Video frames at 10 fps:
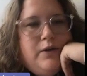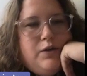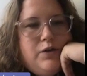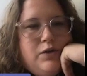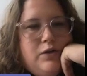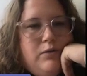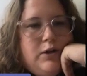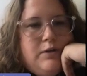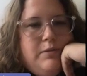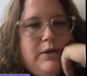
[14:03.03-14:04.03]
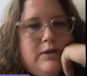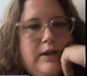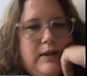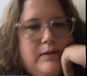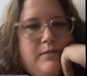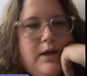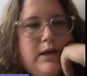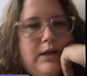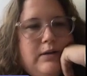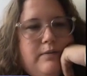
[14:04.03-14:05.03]
for just a workspace that's
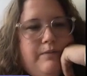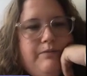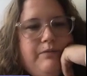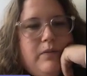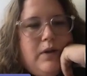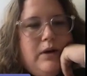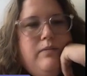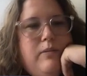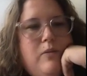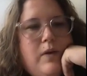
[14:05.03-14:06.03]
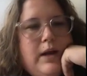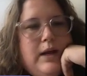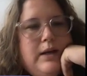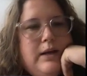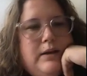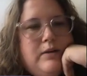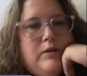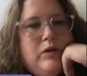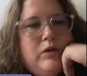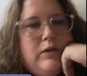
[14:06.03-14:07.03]
mine. And
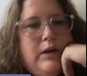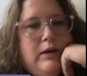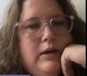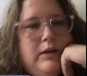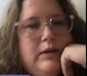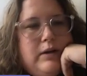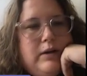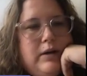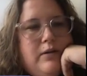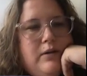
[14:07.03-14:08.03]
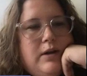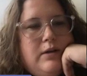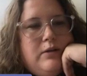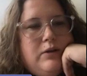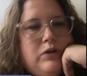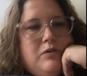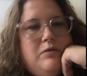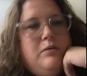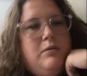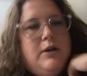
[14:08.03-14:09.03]
you can go into
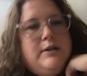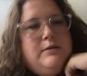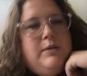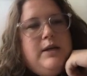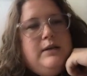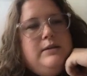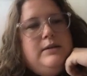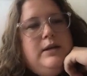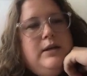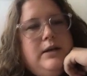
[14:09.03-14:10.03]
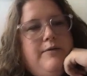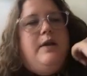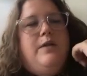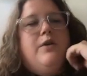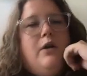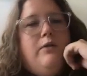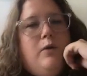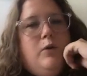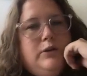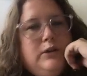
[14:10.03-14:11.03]
a workspace, and then there are
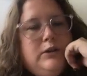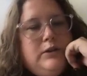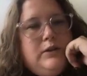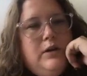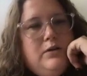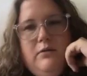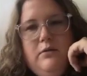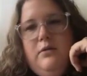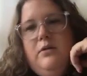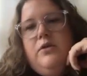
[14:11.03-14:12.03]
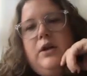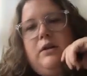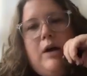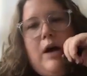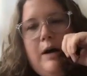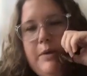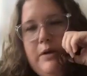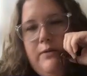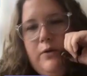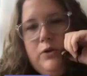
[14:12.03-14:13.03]
folders. You can copy
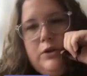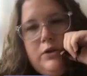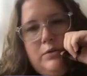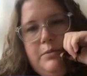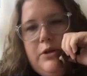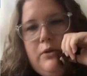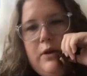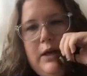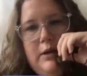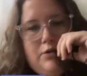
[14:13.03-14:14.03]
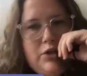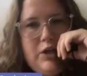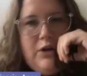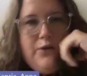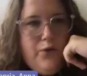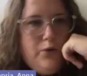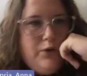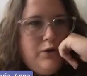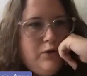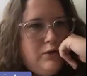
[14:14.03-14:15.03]
folders, but you can't share
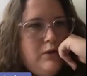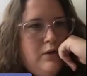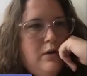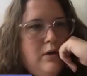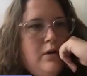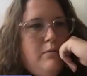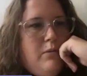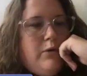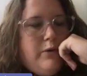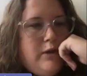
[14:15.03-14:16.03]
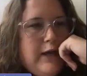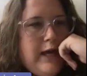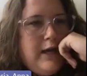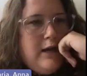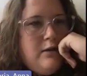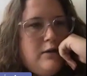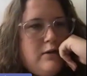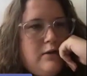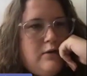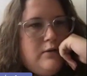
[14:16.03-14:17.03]
folders. But what you can
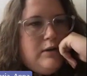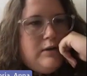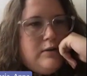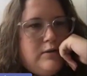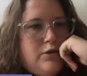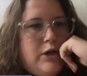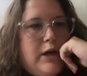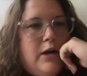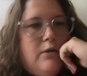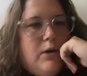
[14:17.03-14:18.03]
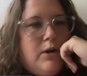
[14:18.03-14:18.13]
do is share